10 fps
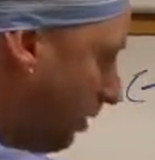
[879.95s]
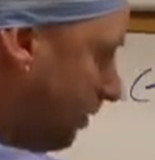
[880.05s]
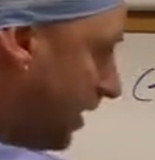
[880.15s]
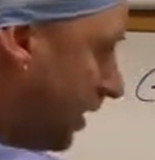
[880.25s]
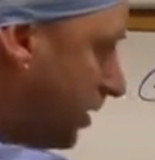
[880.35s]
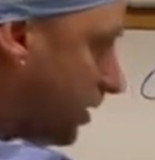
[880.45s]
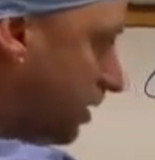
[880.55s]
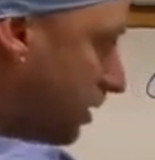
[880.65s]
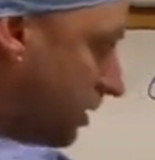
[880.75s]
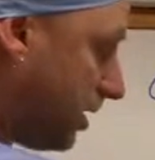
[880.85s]
of these
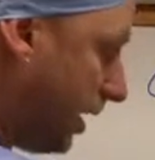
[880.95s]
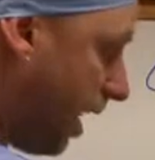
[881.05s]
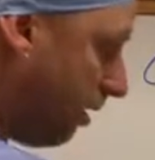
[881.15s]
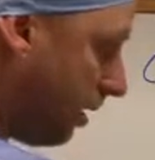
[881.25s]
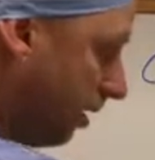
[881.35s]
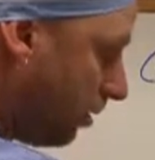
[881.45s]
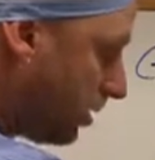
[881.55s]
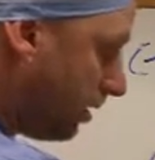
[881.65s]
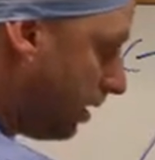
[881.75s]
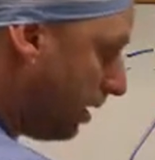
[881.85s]

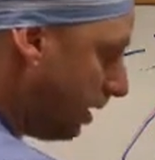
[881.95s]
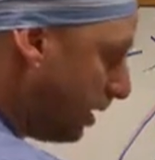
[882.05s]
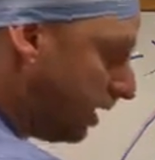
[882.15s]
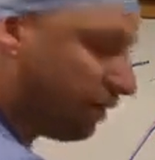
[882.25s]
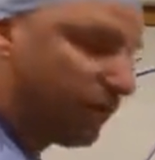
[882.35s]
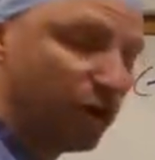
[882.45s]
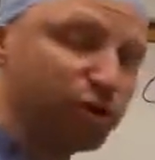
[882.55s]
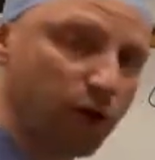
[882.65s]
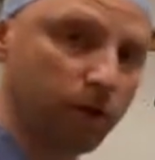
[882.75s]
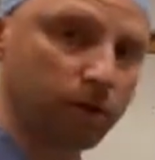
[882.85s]
scenarios if you
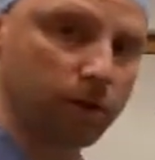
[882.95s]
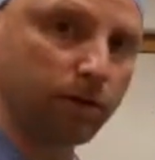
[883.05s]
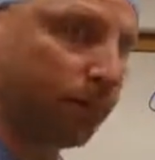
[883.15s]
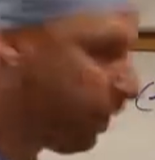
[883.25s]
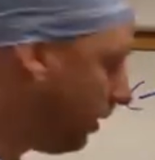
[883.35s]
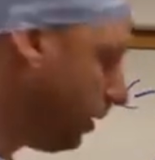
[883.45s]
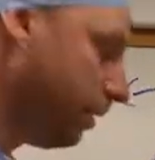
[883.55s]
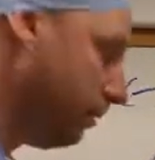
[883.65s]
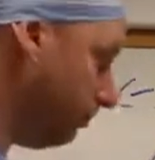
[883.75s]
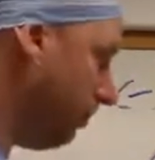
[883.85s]
journal.
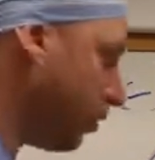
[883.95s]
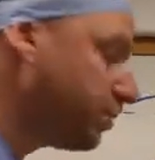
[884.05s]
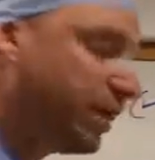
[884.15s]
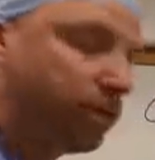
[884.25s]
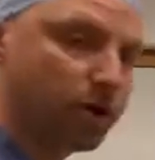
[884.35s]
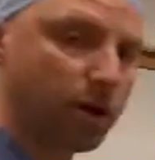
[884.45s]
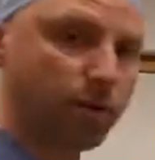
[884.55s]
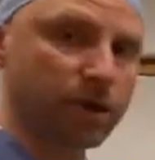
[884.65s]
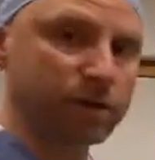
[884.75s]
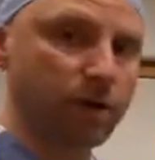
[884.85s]
Most people don't
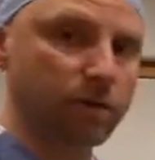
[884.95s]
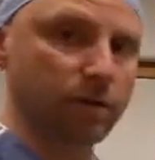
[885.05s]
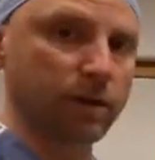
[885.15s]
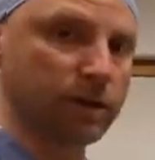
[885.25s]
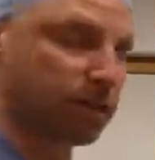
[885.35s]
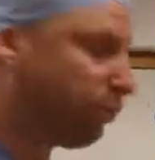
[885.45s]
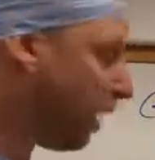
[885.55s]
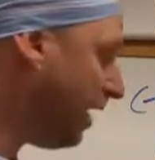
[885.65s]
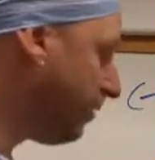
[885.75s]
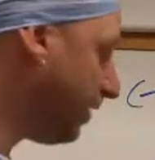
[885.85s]
want to journal. It's a
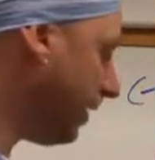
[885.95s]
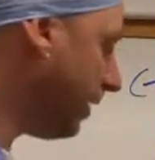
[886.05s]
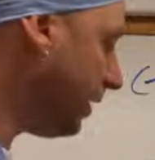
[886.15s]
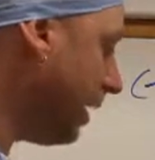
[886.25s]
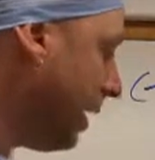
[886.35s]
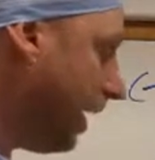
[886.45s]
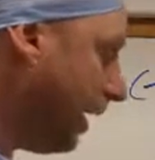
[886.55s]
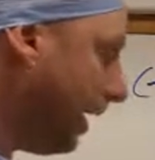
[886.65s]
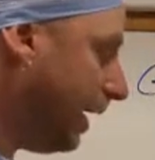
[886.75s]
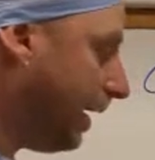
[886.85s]
private thing,
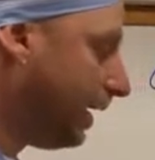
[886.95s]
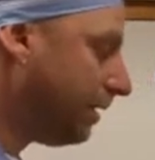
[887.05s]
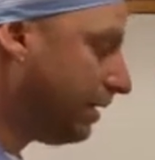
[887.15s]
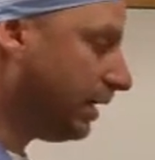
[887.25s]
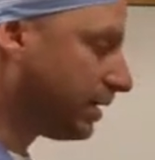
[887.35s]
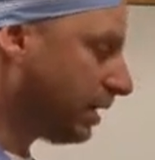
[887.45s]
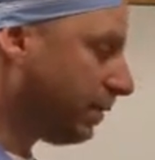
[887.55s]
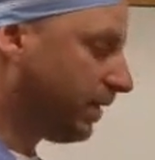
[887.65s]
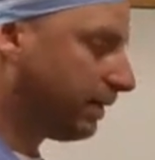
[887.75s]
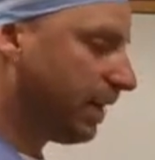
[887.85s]
and it's
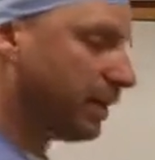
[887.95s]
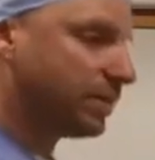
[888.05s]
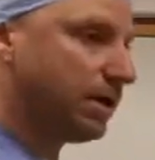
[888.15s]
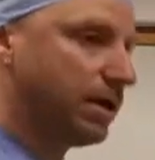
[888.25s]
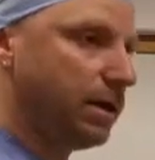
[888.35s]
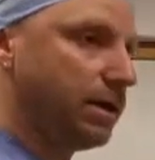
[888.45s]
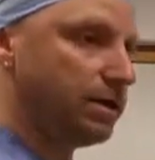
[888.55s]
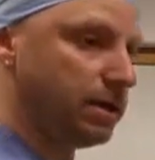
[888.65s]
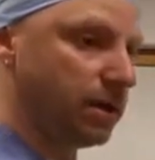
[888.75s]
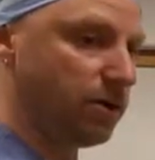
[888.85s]
something that's
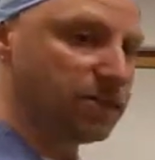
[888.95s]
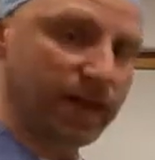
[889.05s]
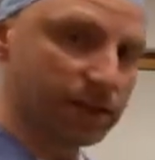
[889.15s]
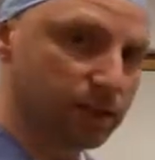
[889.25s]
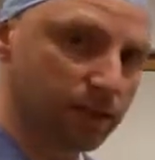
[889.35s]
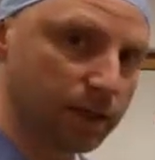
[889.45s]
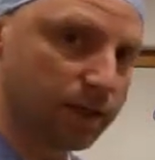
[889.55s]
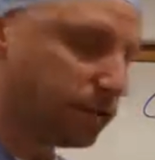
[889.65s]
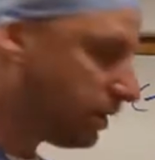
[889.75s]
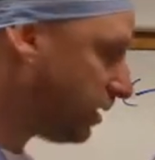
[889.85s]
you know, it's
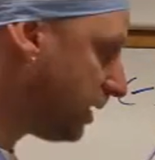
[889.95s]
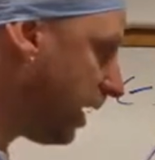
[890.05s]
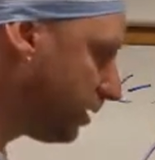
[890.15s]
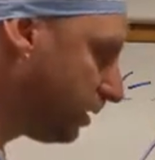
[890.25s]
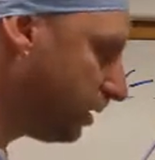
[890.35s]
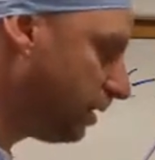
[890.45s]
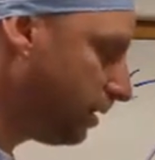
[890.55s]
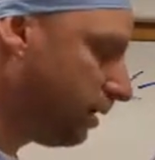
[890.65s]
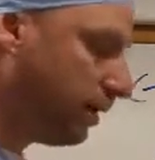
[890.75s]
actually